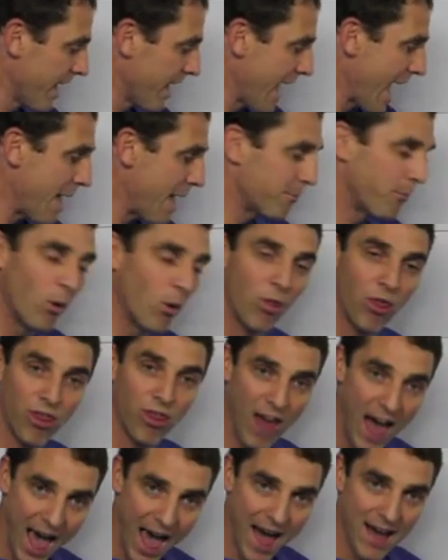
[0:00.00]
and put
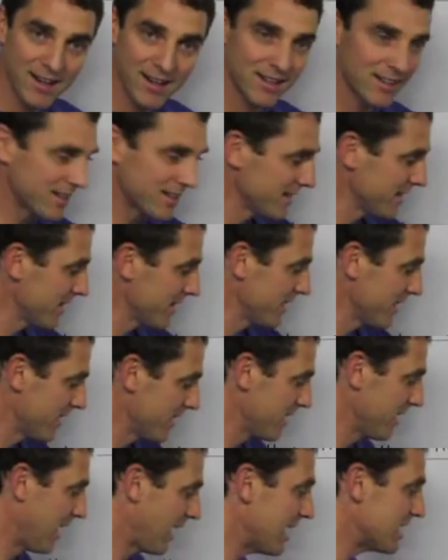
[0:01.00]
that
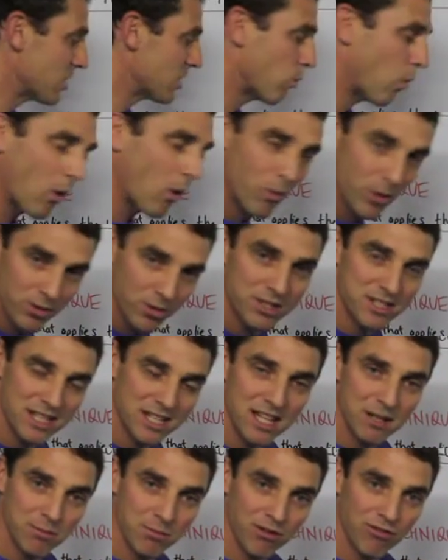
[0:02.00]
into what we were
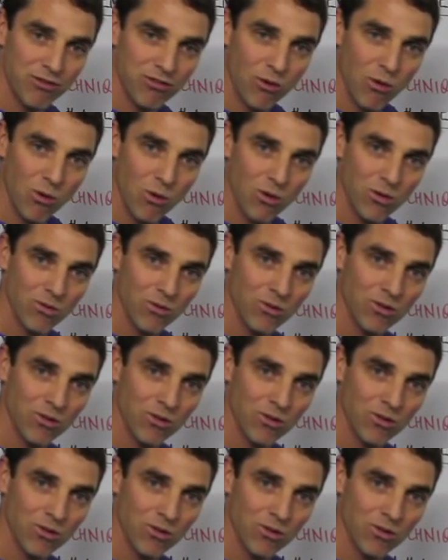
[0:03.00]
seeing before.